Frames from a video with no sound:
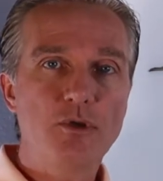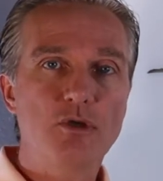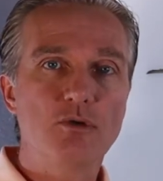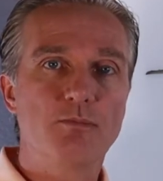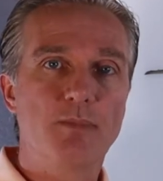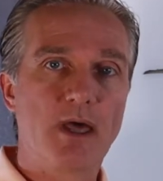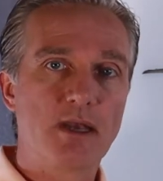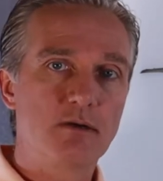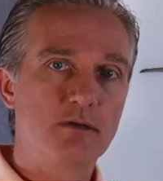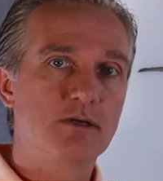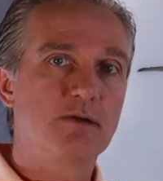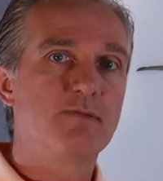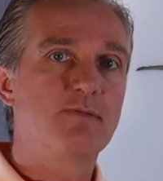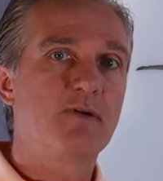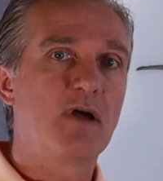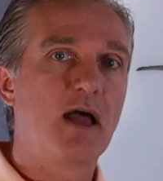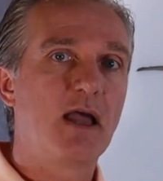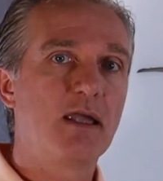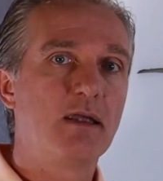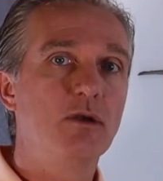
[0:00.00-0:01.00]
you better
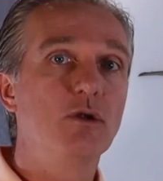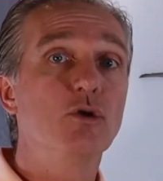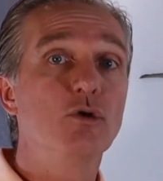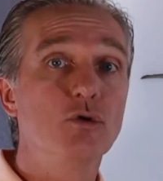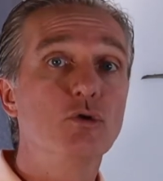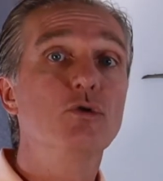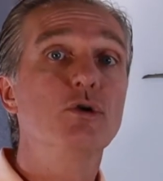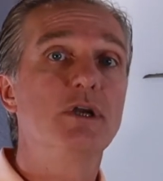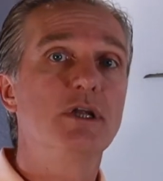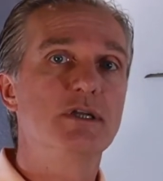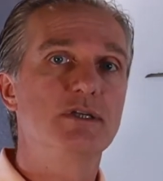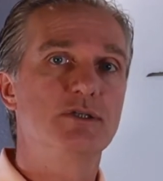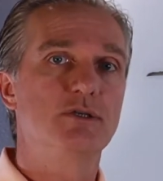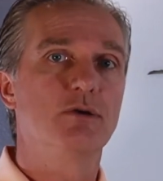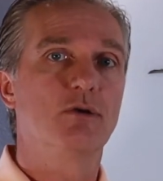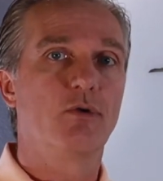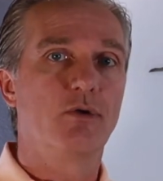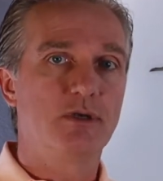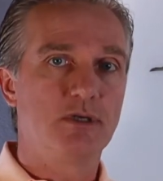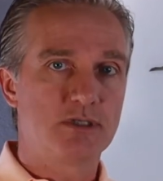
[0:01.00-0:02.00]
define who it is you're
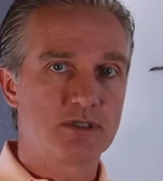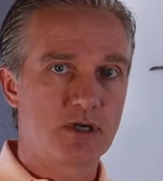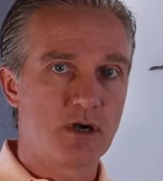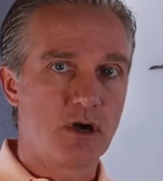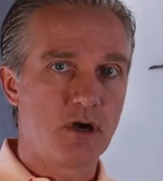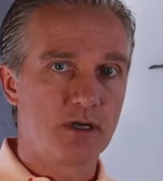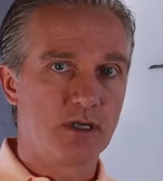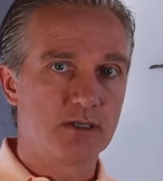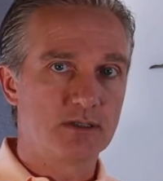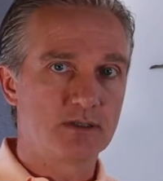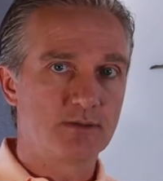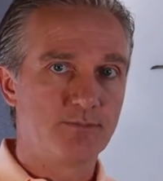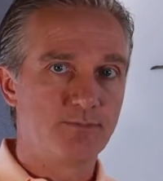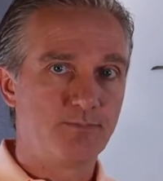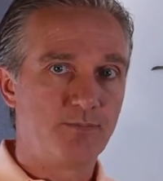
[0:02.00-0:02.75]
going to target.